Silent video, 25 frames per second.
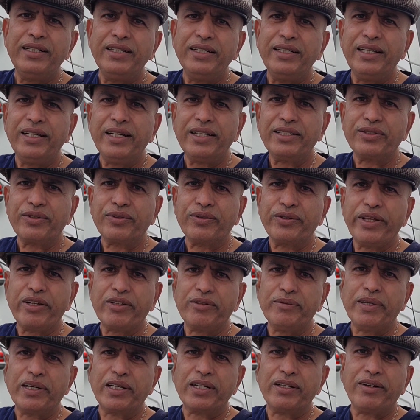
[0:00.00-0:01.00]
my name is Uday
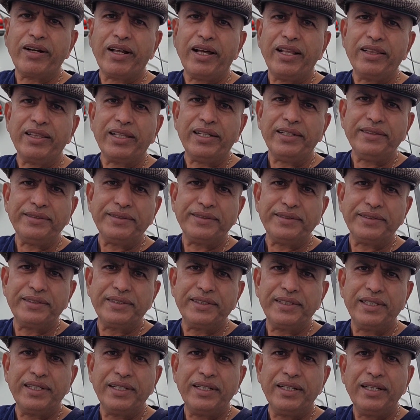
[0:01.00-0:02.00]
Kumar Gowda.
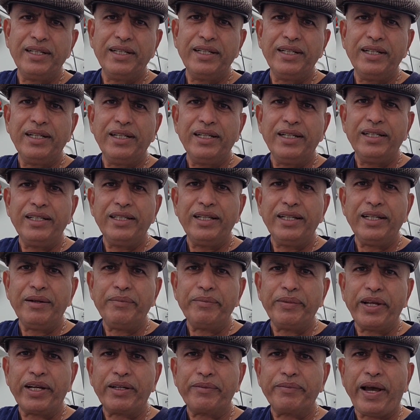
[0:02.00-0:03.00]
I am
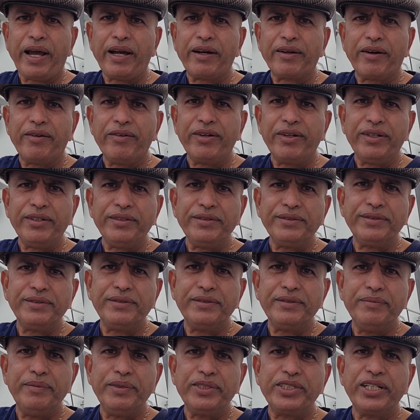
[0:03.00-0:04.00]
MTech background,
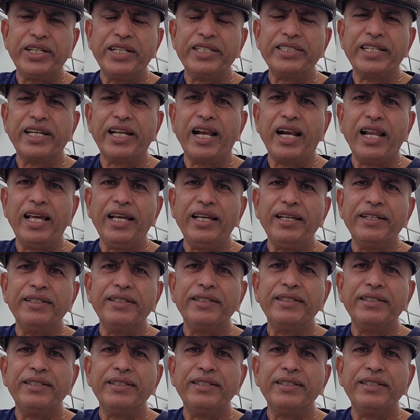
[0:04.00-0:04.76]
machine design.